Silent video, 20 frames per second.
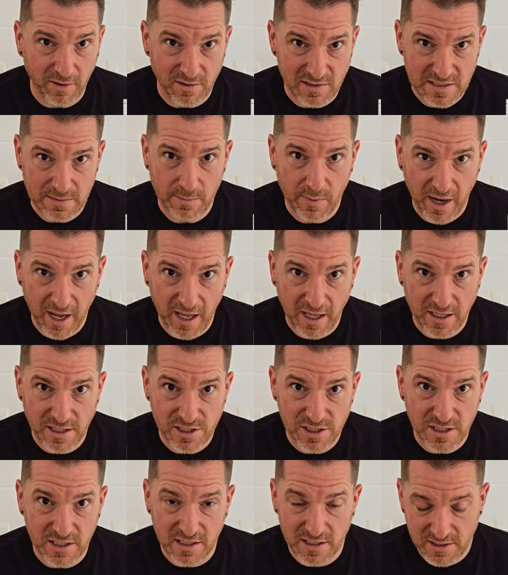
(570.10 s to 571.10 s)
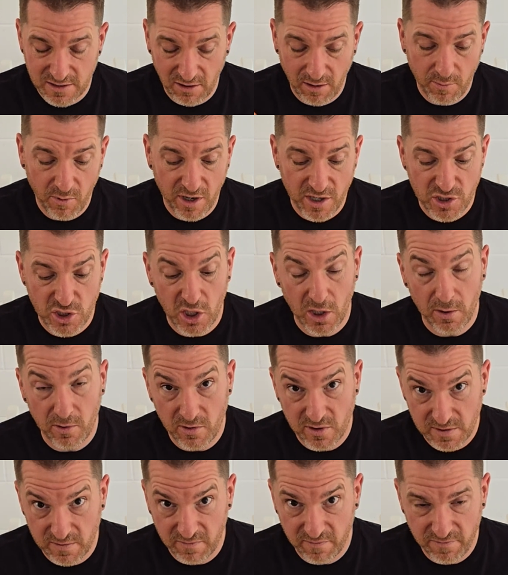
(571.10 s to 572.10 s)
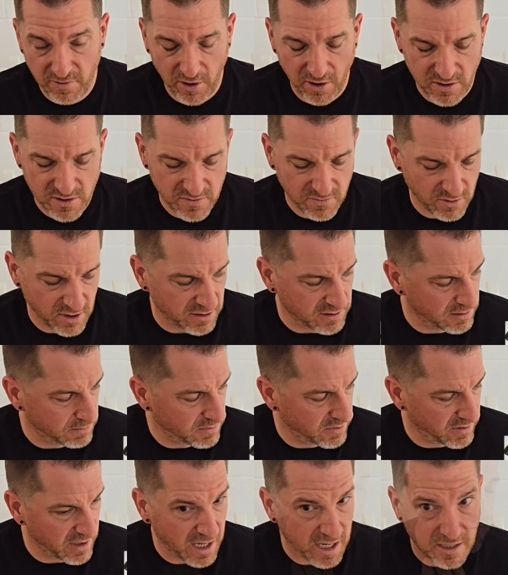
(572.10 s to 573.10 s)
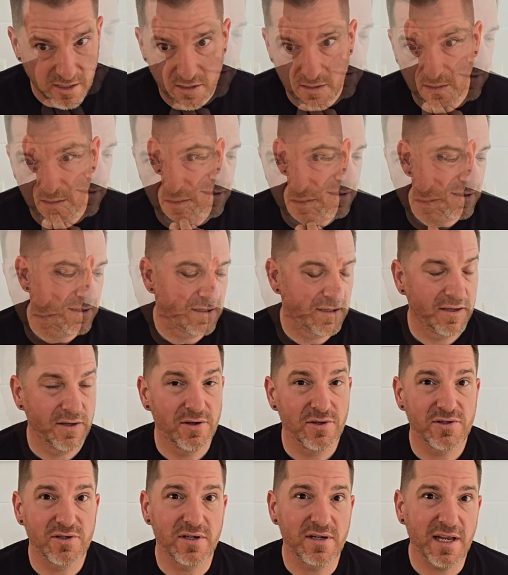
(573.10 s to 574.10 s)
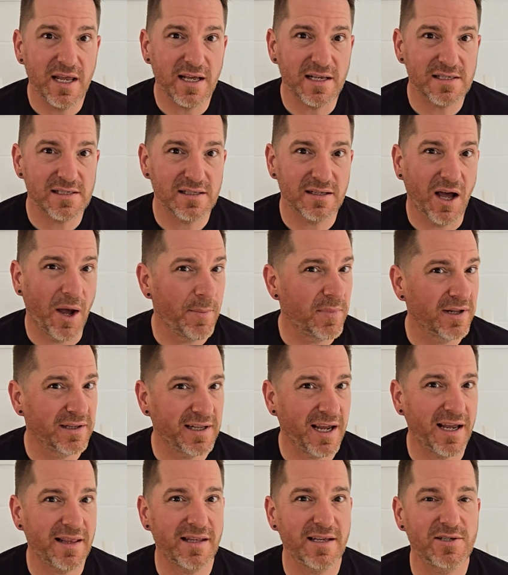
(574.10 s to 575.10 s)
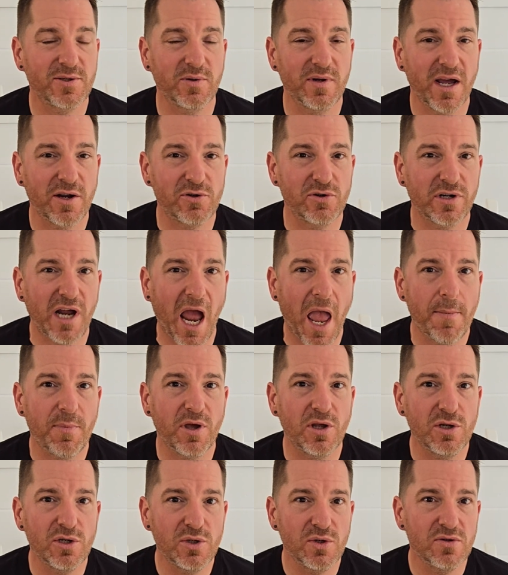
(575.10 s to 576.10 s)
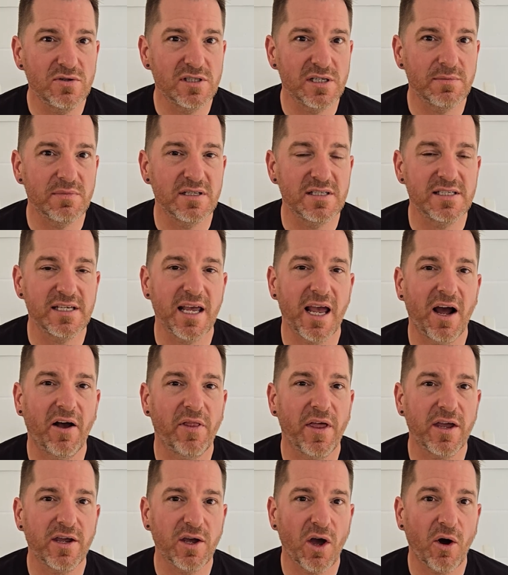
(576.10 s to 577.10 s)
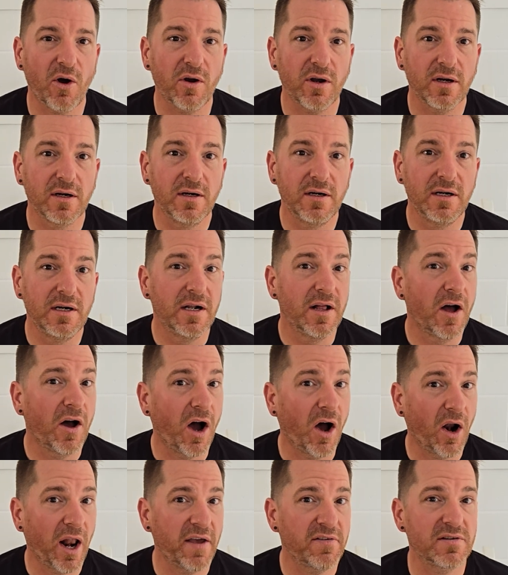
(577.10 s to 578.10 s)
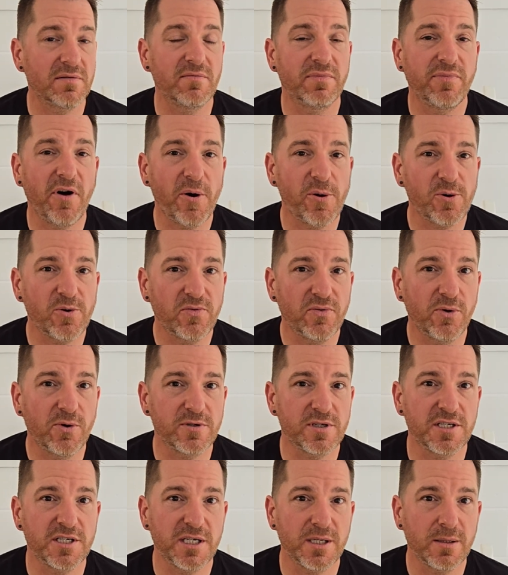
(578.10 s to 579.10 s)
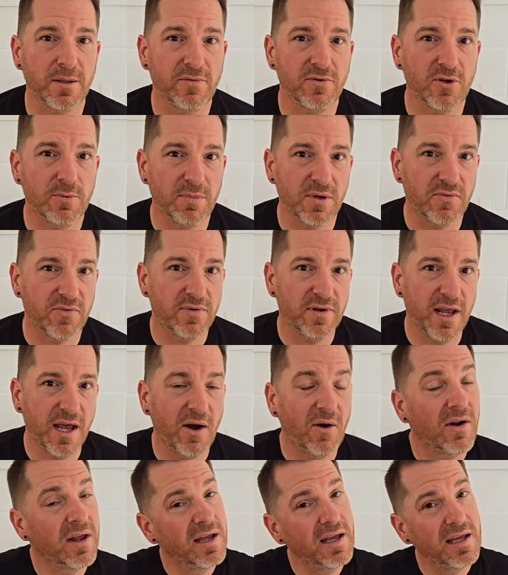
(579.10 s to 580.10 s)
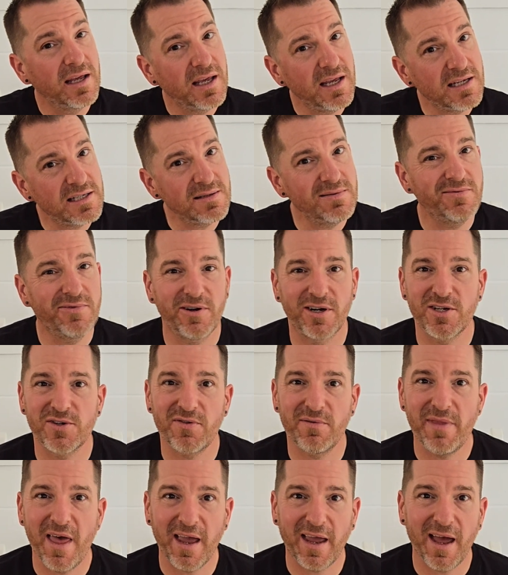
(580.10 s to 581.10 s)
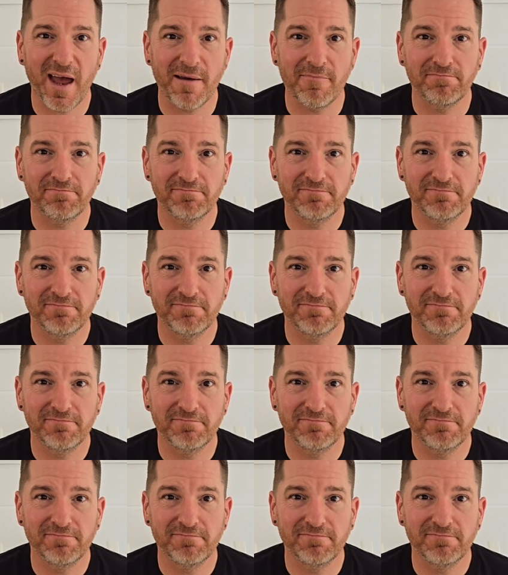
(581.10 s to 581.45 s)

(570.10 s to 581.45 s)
on some of my AEG, so I might show some photos of what I did with that. So next, I'm going to take these to an actual game and use them and see how they go. I'll have some final thoughts to share with you, but for now, here's some footage from that game.